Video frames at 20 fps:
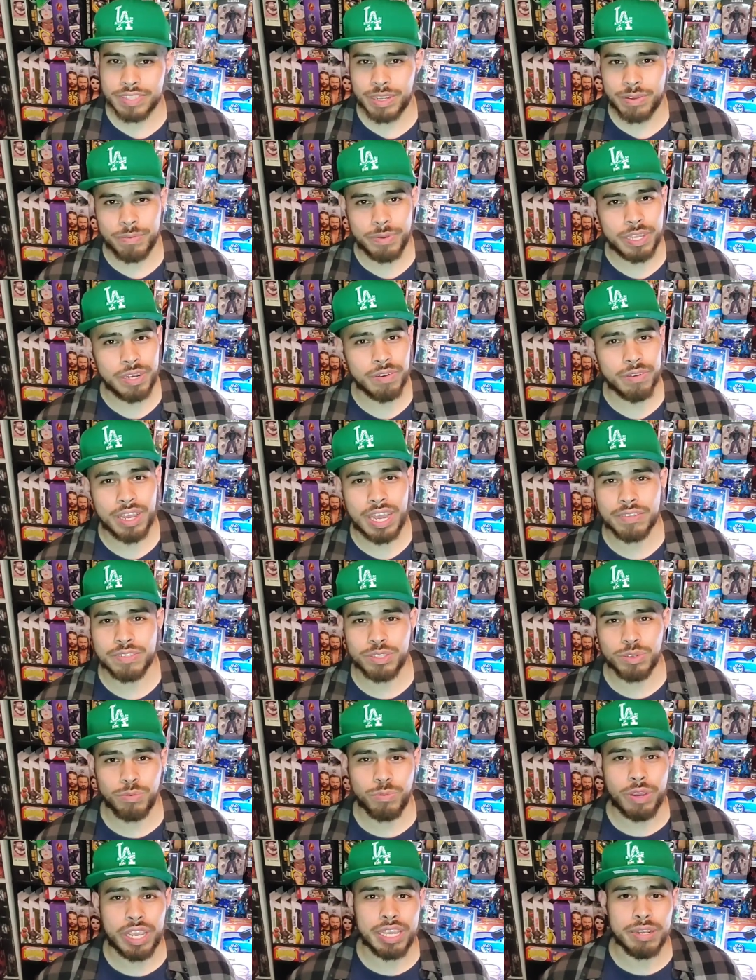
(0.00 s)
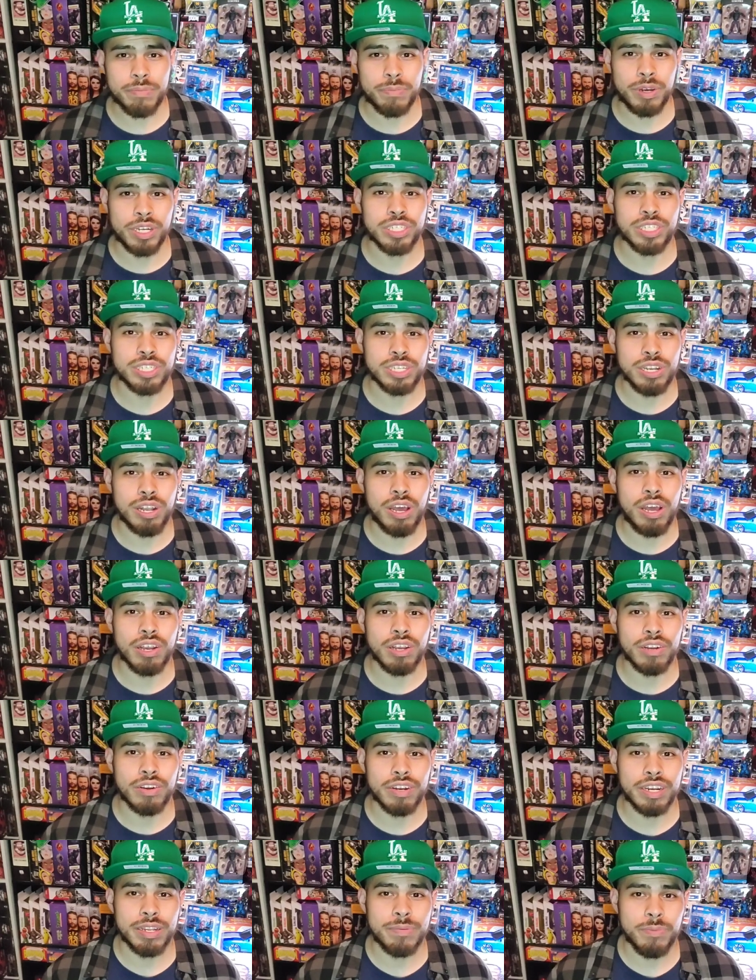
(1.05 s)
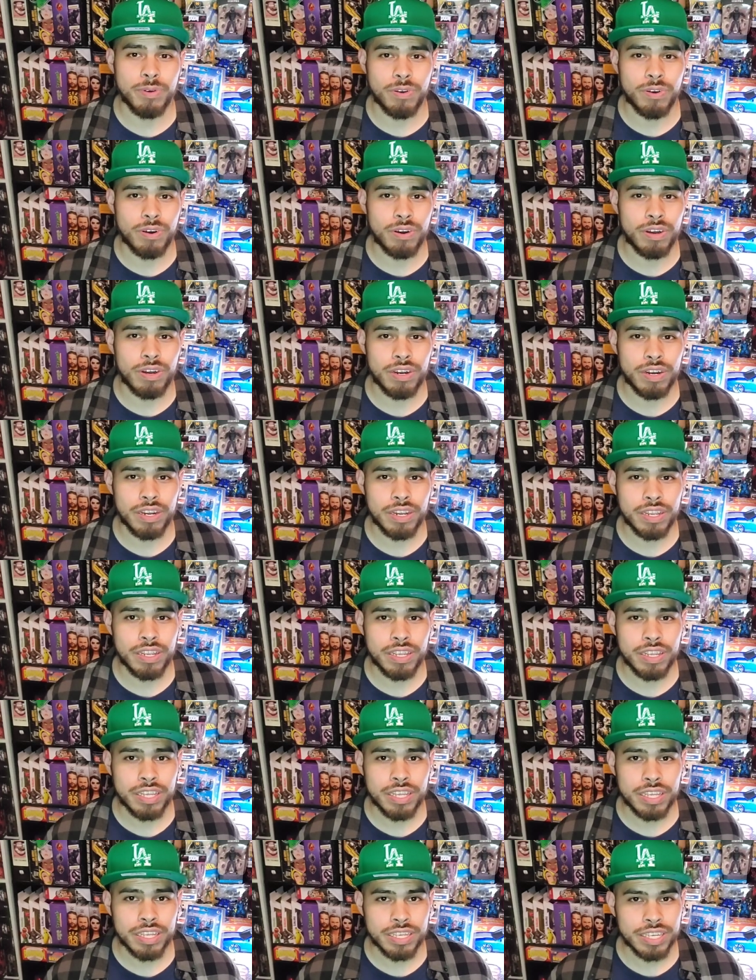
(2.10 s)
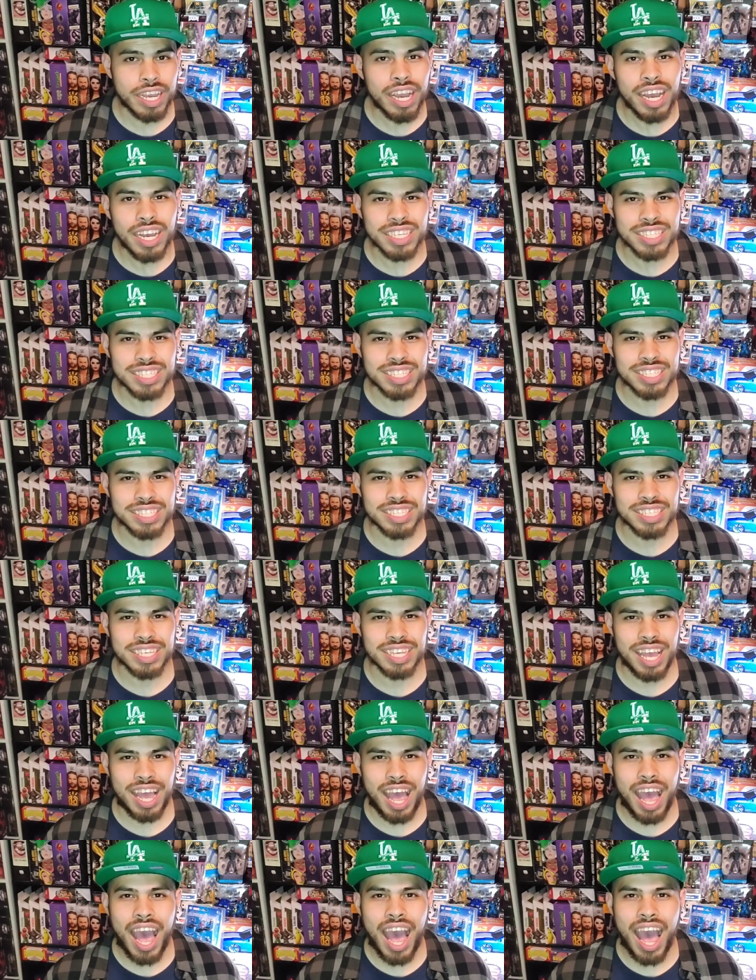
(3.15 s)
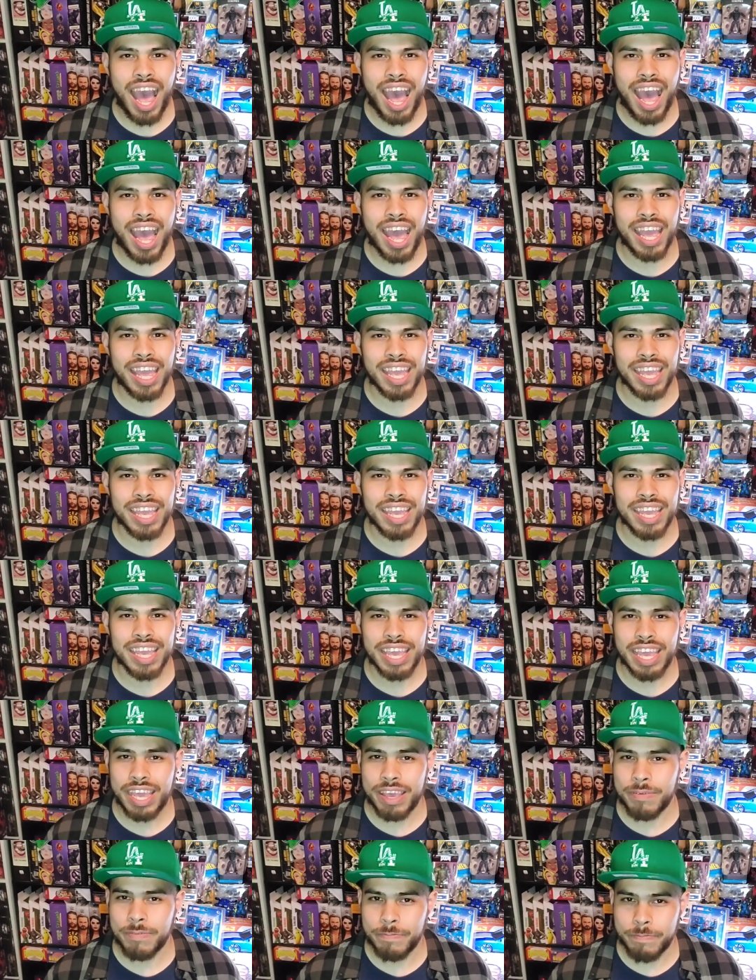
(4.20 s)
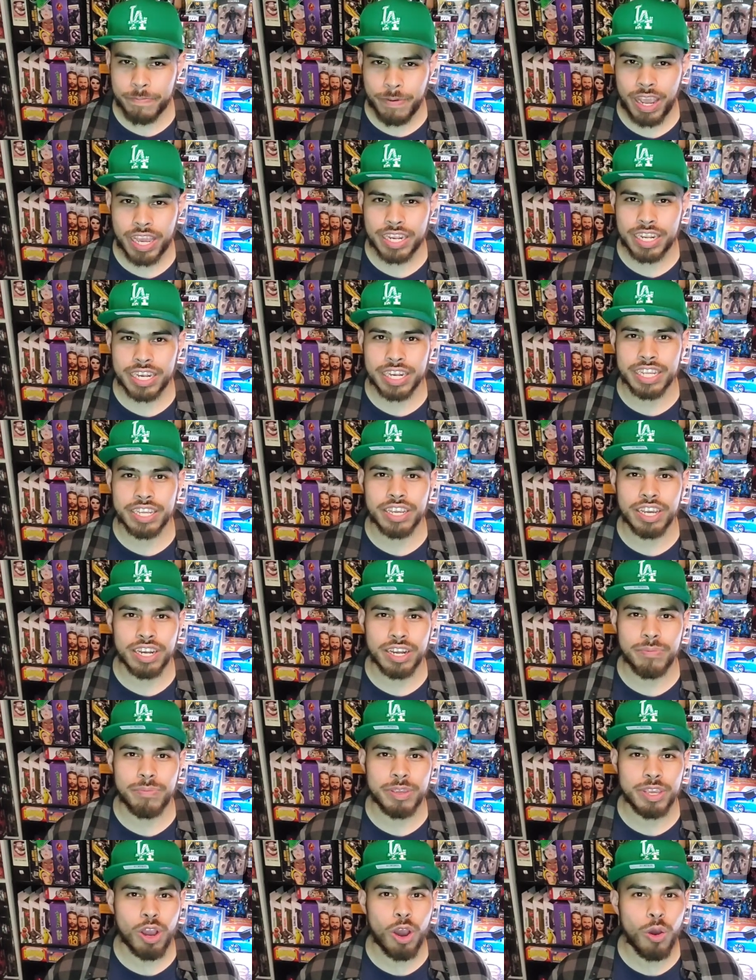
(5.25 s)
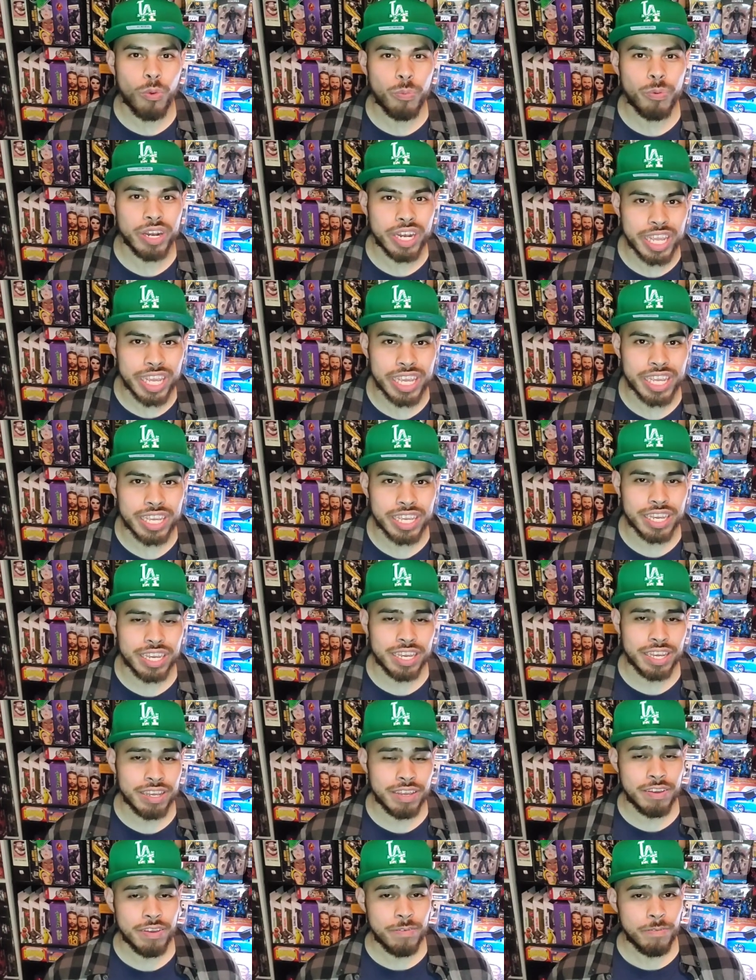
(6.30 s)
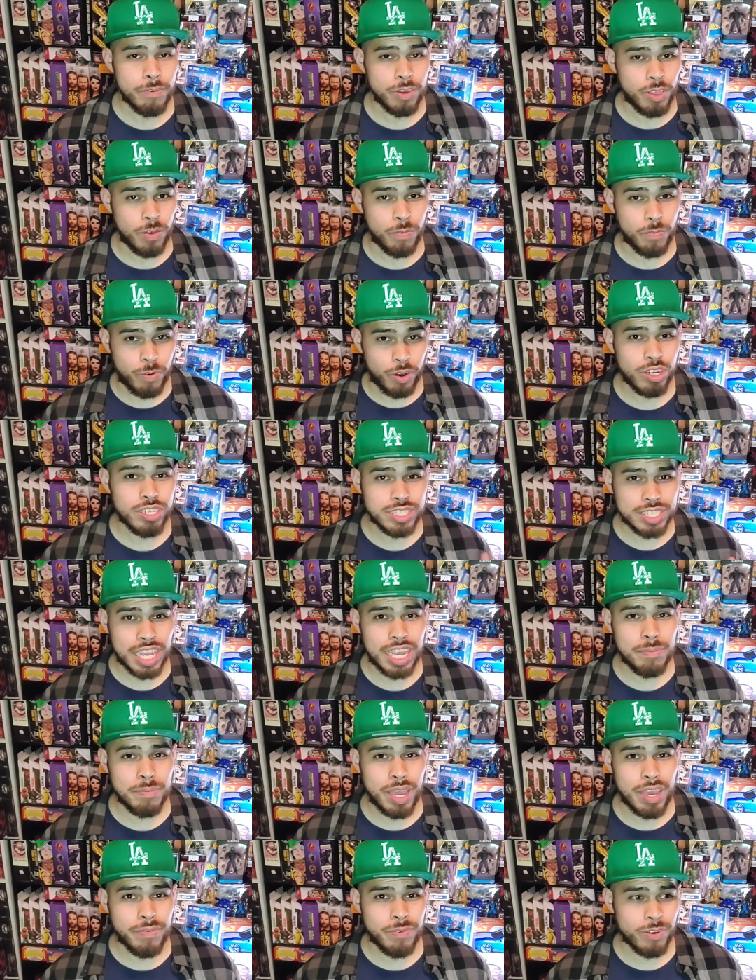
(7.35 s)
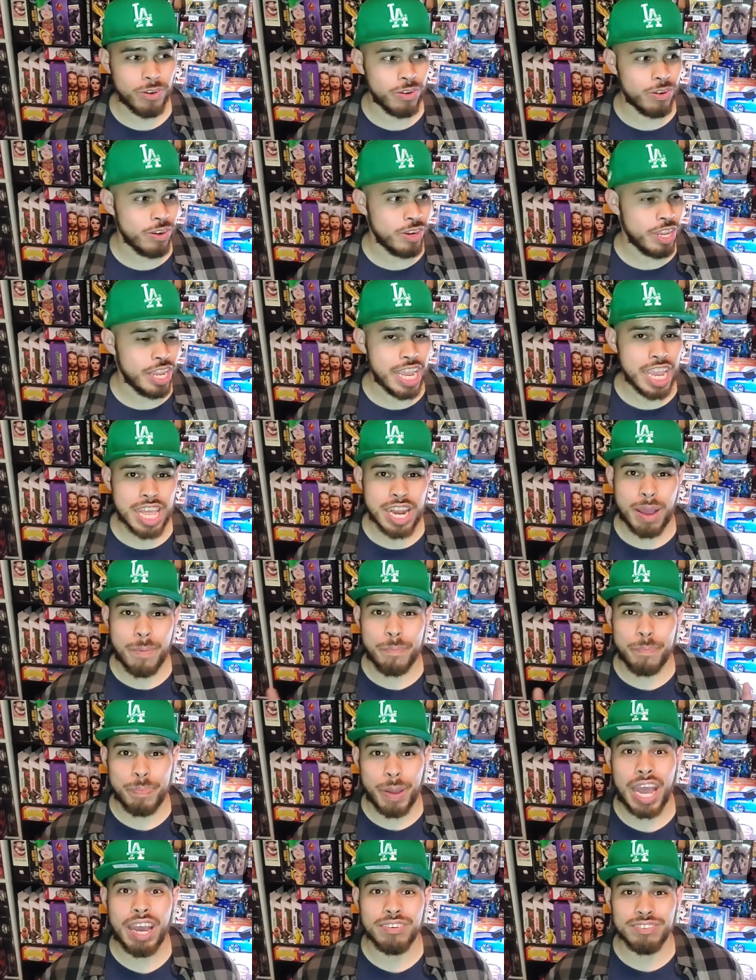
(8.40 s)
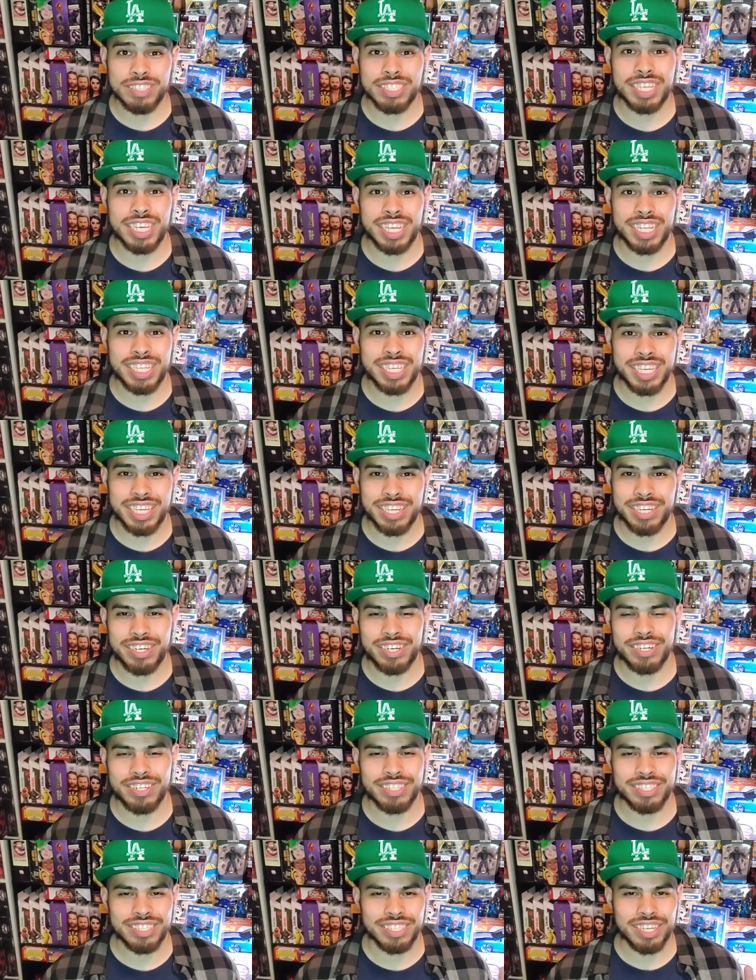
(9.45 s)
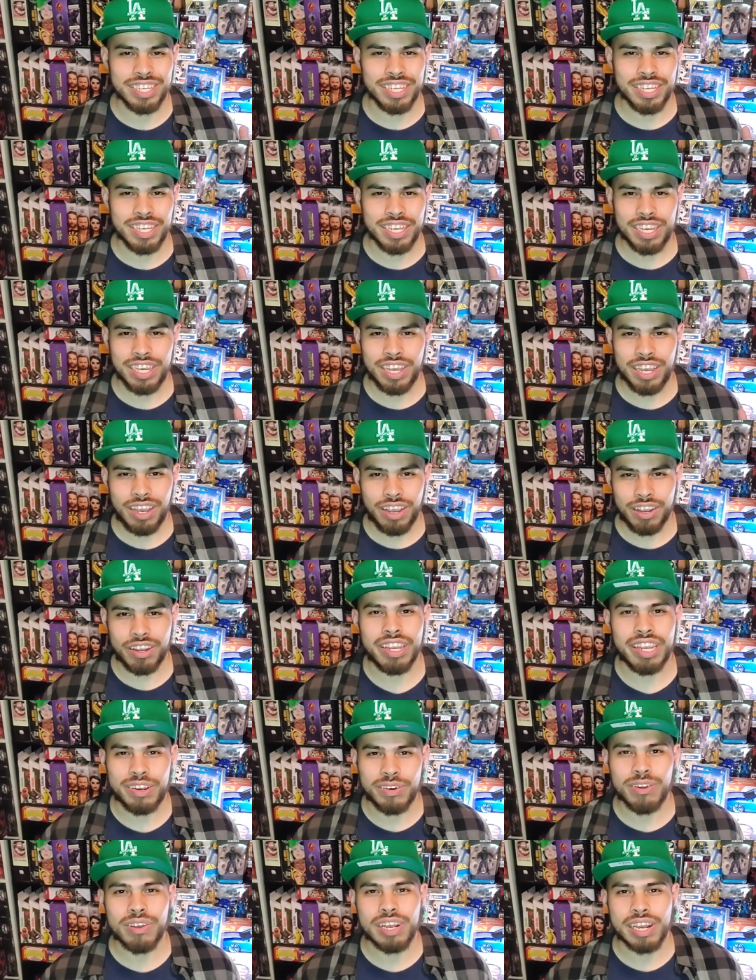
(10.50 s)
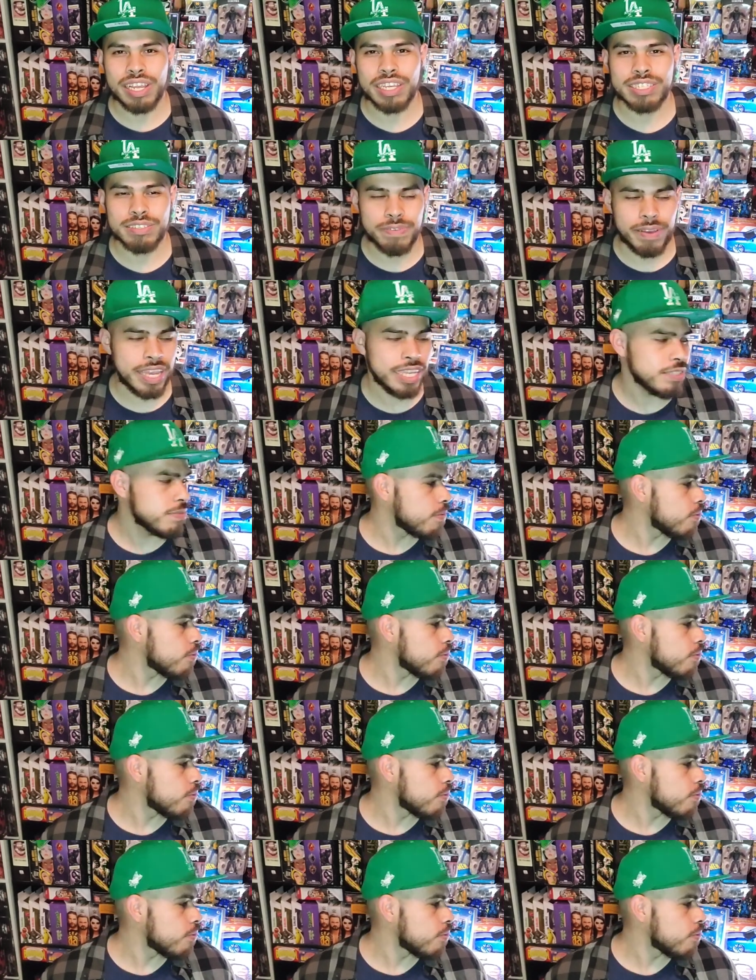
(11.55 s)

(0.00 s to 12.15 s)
we don't have to wait much longer anymore, because I am finally going to be opening, for the first time ever in about 10 years, a Heroclix Fast